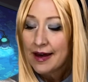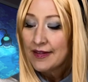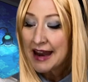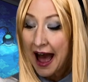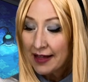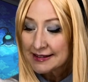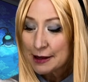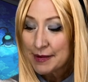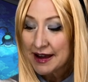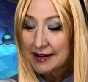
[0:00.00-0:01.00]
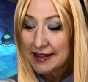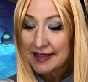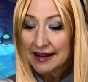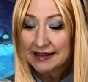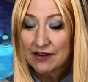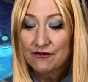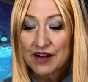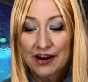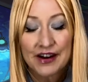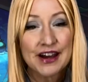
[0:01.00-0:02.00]
that Alice had begun to think that
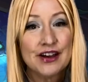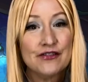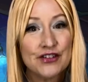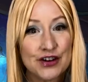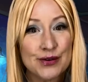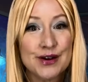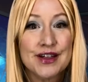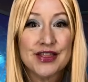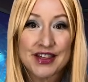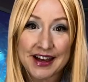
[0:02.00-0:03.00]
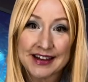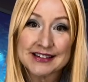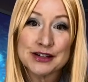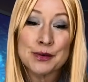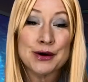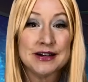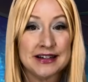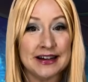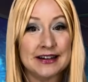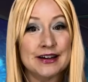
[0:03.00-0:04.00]
very few things were
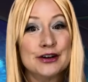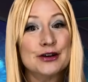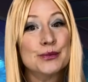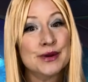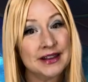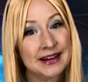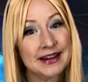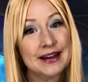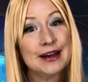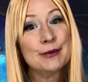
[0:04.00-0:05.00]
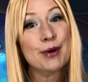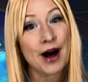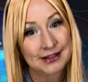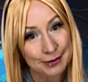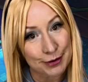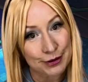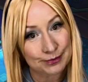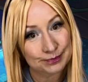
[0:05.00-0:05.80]
indeed really impossible.